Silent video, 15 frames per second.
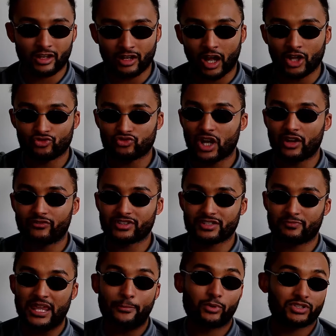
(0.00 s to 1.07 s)
I'd rather
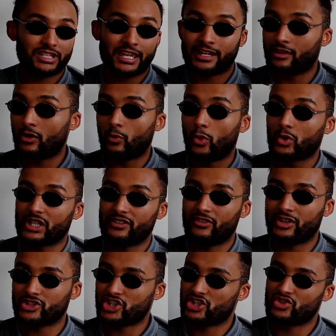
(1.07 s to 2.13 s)
people saying, oh, Wardley
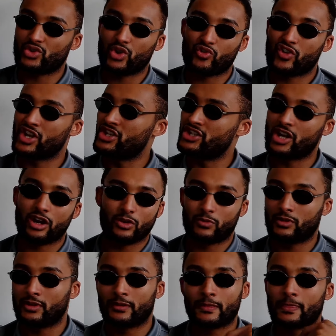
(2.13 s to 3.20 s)
versus Chisora. No,
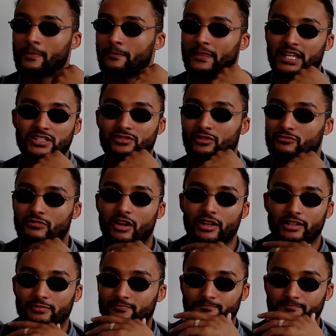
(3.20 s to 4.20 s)
that's not right.